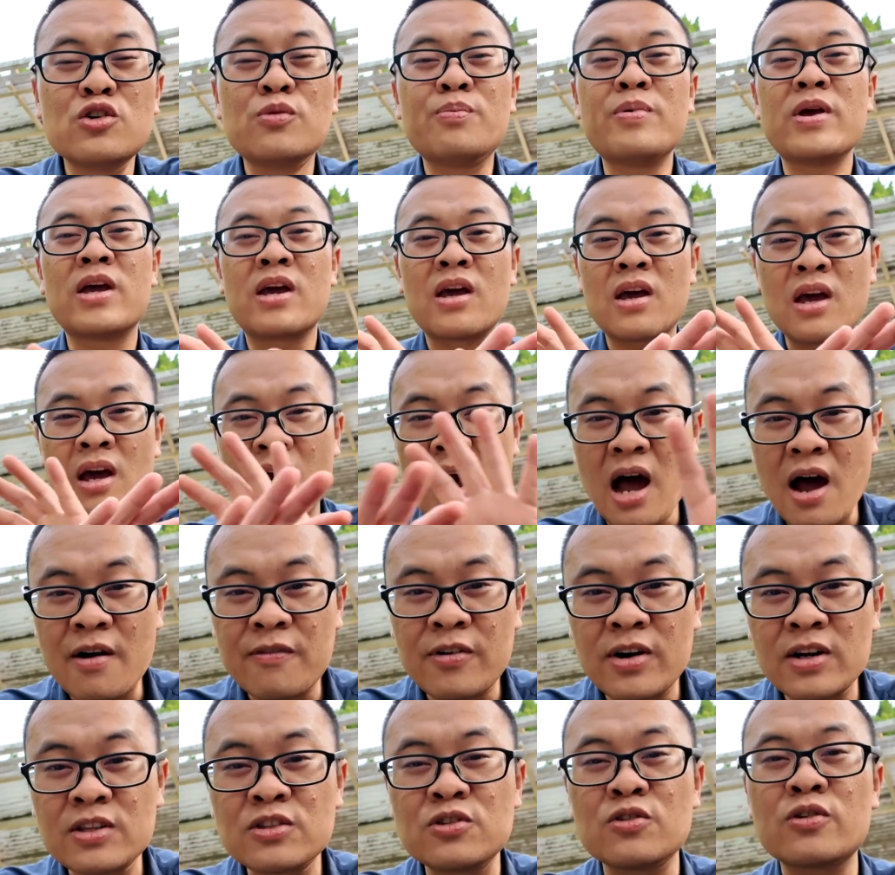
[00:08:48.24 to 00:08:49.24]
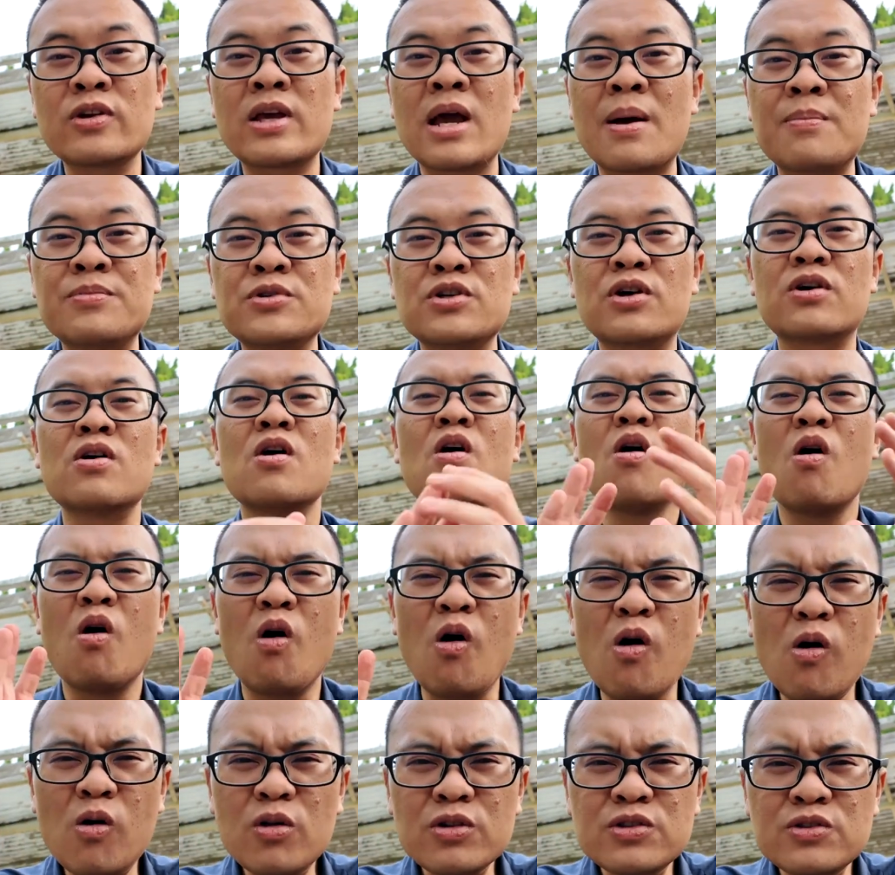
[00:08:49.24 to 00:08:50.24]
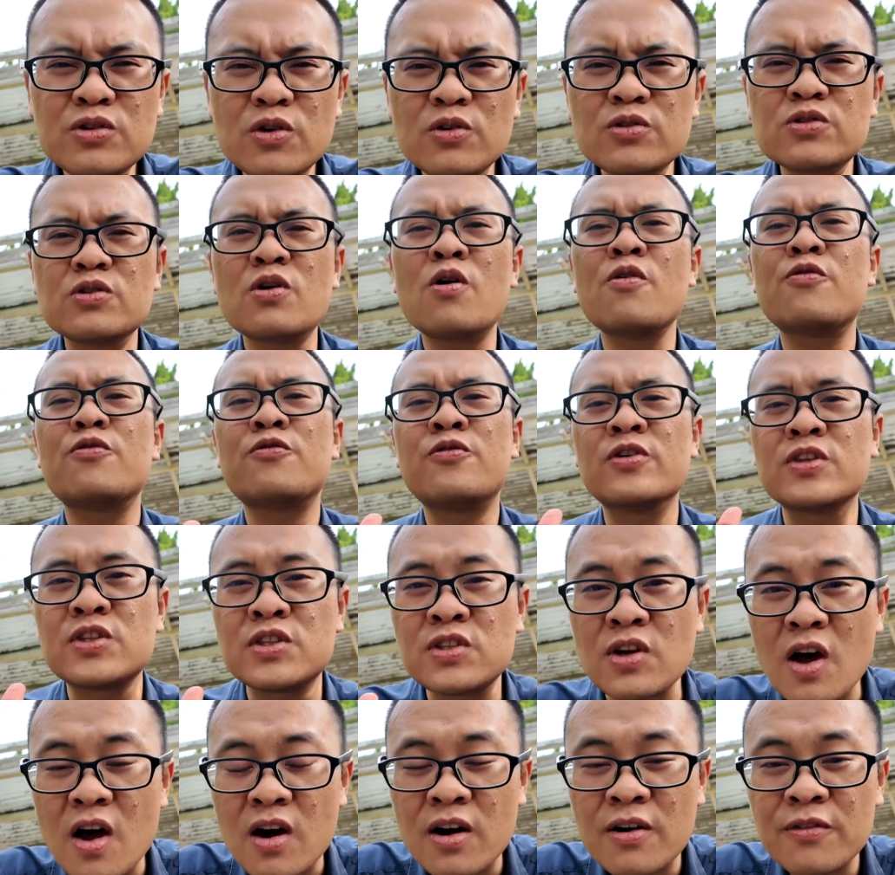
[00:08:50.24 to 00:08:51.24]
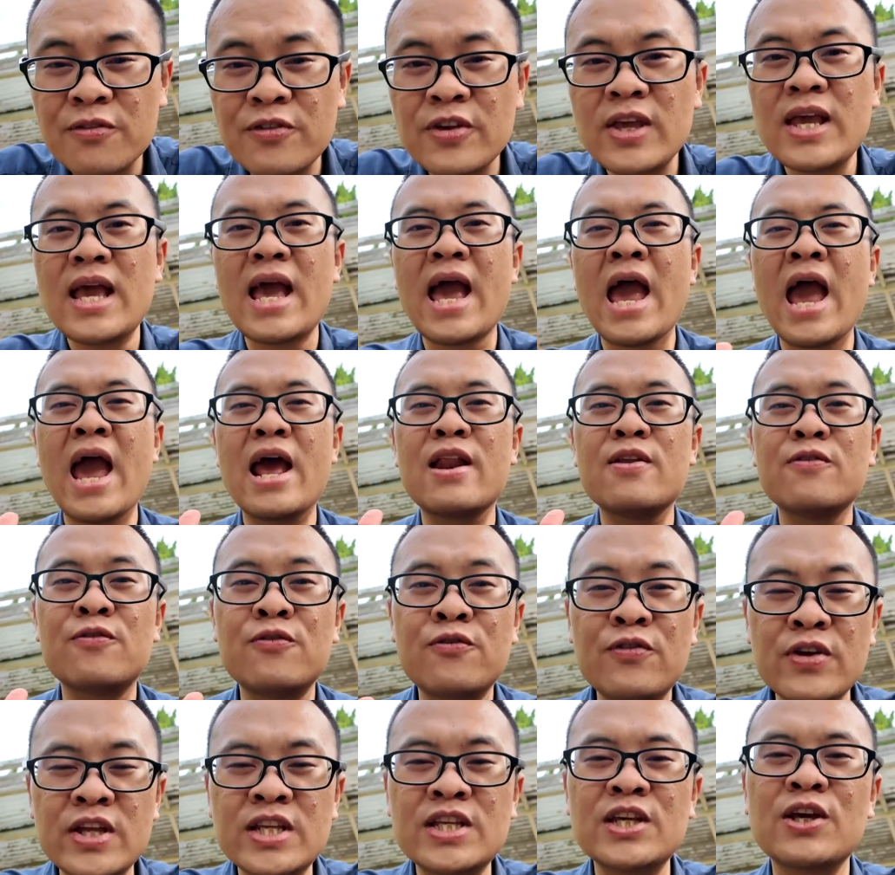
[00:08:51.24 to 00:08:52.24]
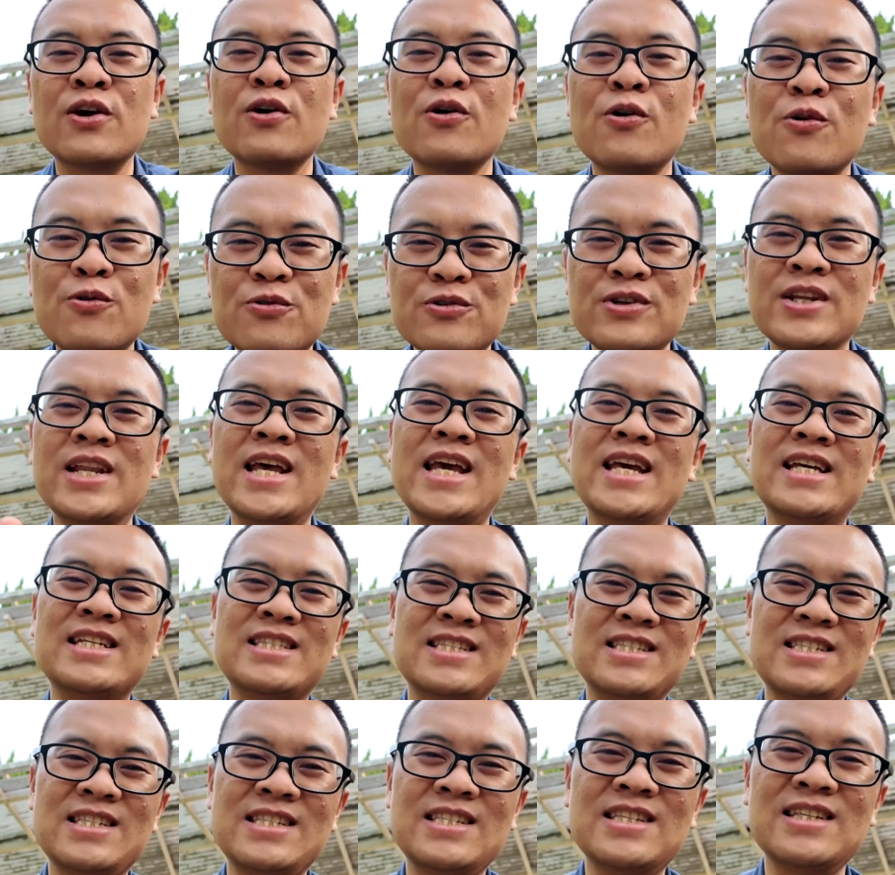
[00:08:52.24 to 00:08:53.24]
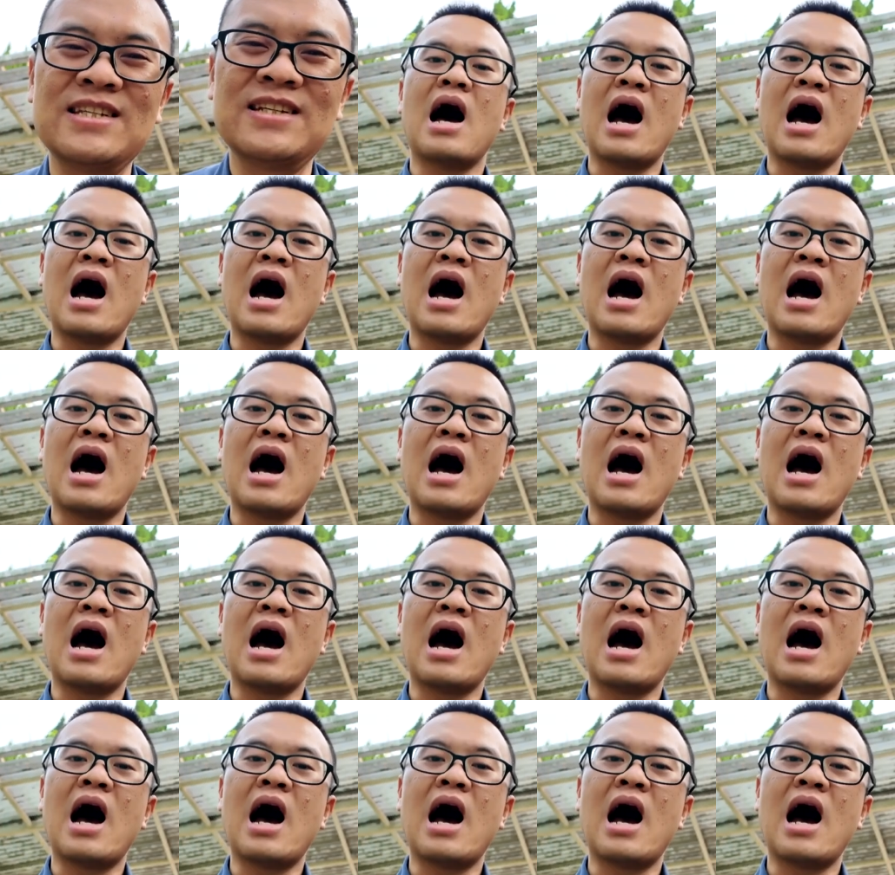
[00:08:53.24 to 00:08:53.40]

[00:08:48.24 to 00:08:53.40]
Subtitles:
you'll be covered to capture all sorts of photography and video needs.